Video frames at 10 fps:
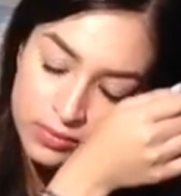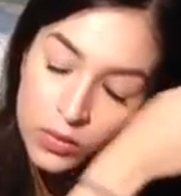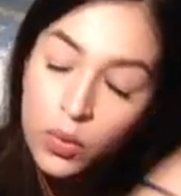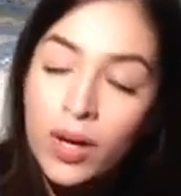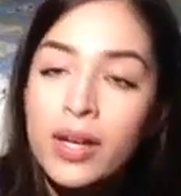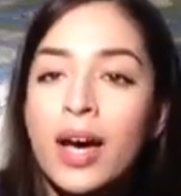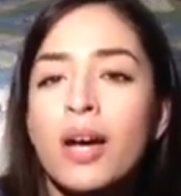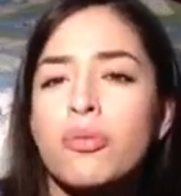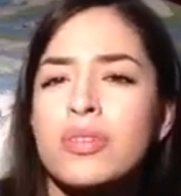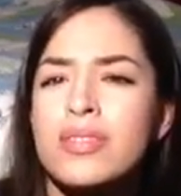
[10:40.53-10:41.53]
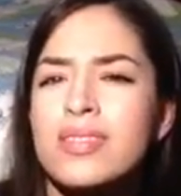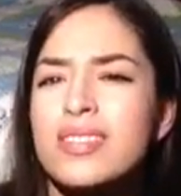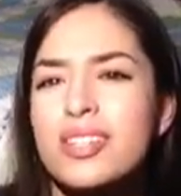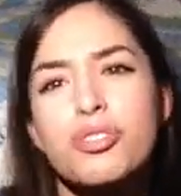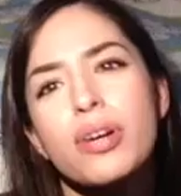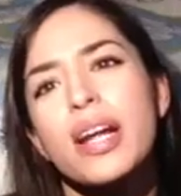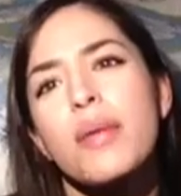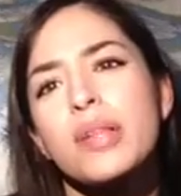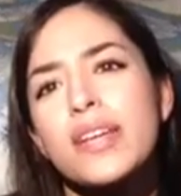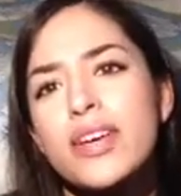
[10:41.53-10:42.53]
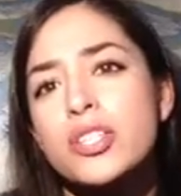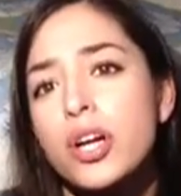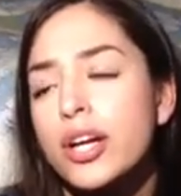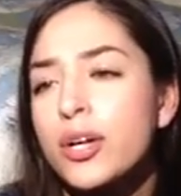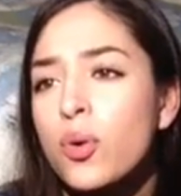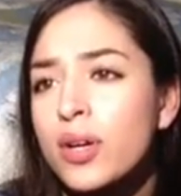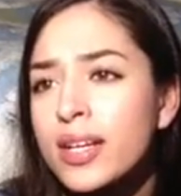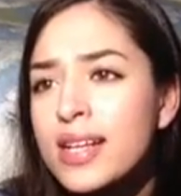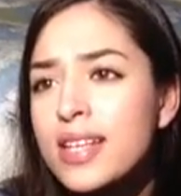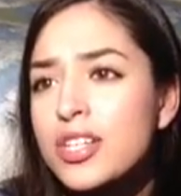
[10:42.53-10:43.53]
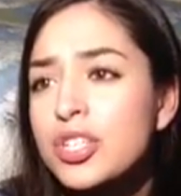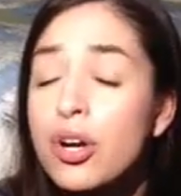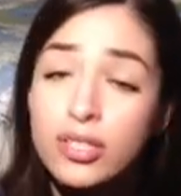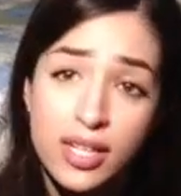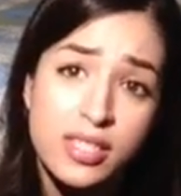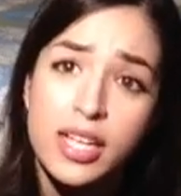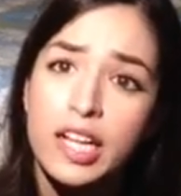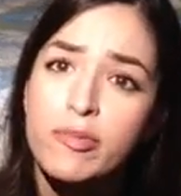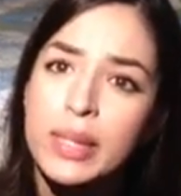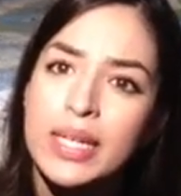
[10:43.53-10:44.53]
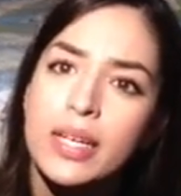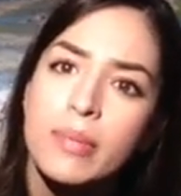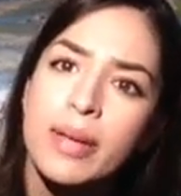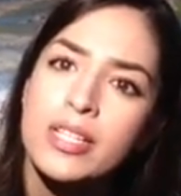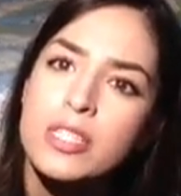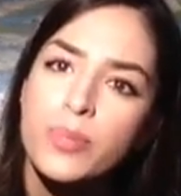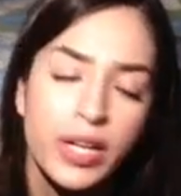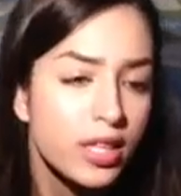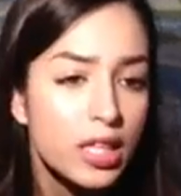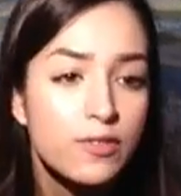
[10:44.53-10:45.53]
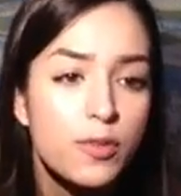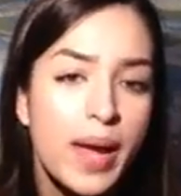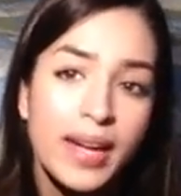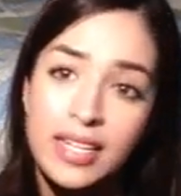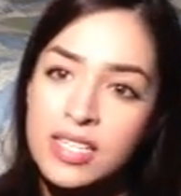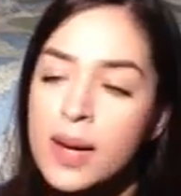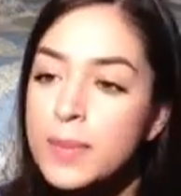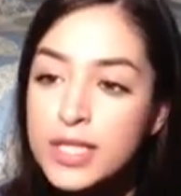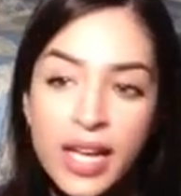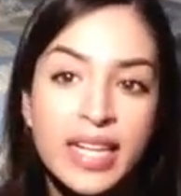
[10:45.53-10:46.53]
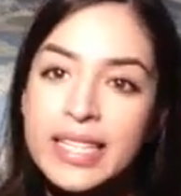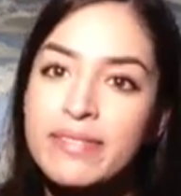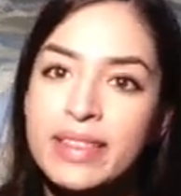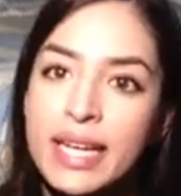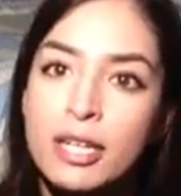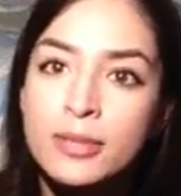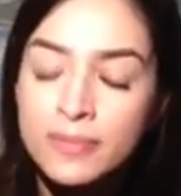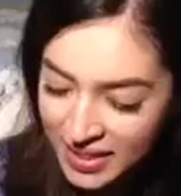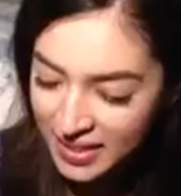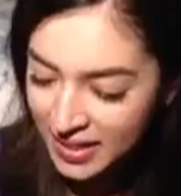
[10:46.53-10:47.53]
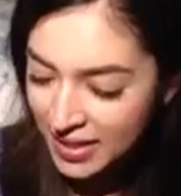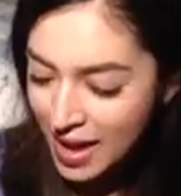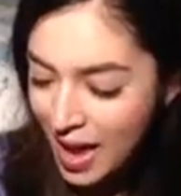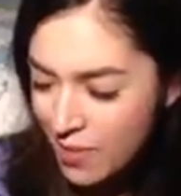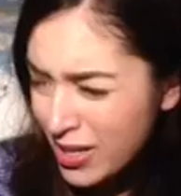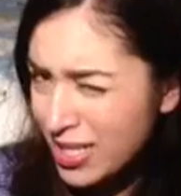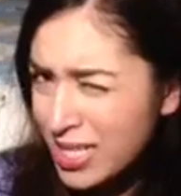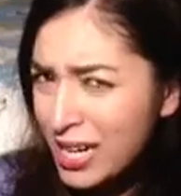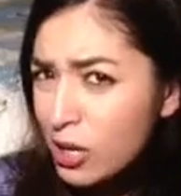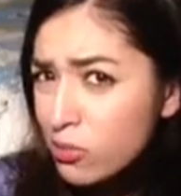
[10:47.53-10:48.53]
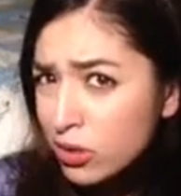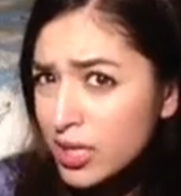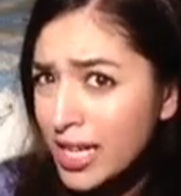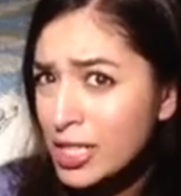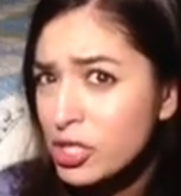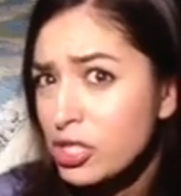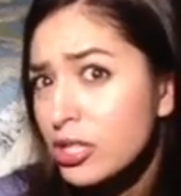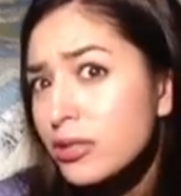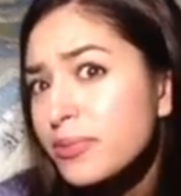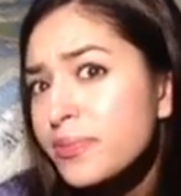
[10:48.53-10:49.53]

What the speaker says: When I was in 6th grade, I believe, I started an organization called STLFP. It meant Spread the Love for Pandas, and I'm just gonna leave it there. I'm a terrible texter.